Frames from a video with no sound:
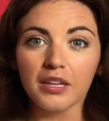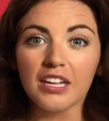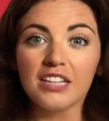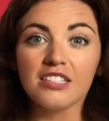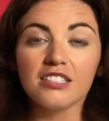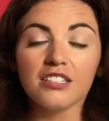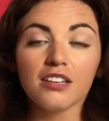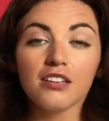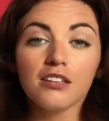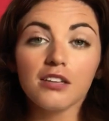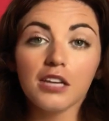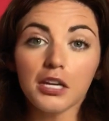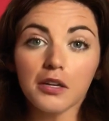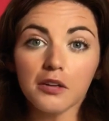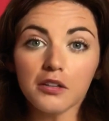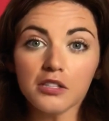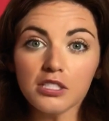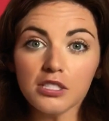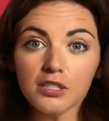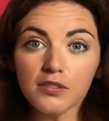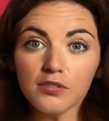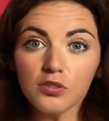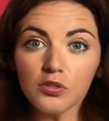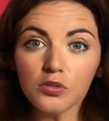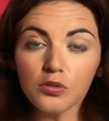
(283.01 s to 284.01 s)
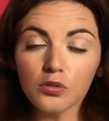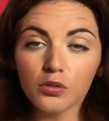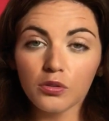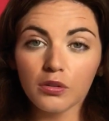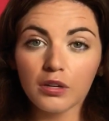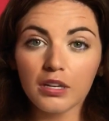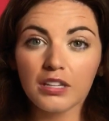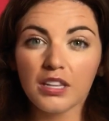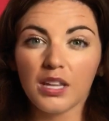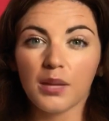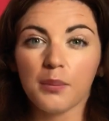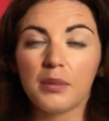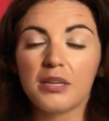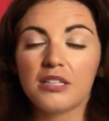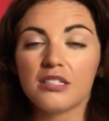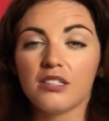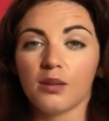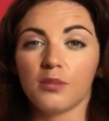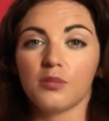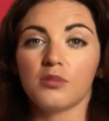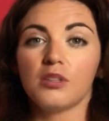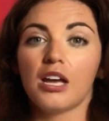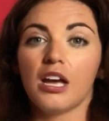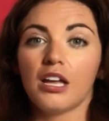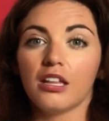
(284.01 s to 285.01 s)
It's a narrative story. That means I'm
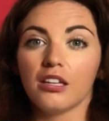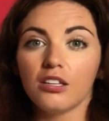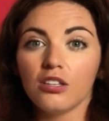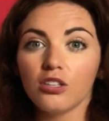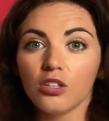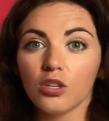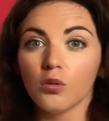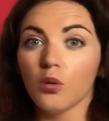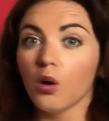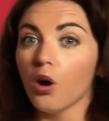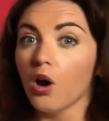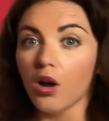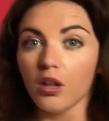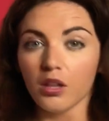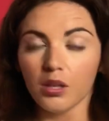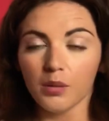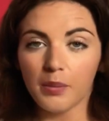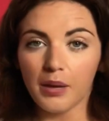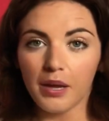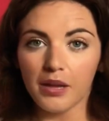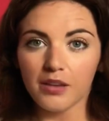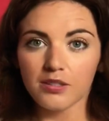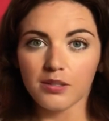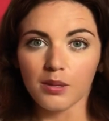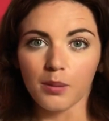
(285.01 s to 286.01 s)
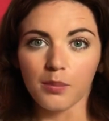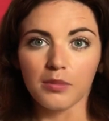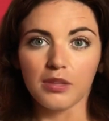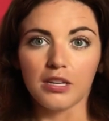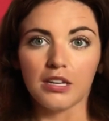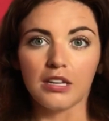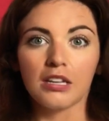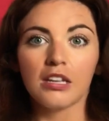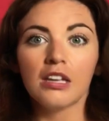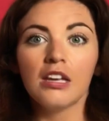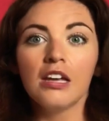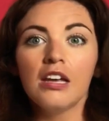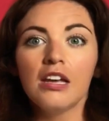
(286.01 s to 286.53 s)
telling you all about something.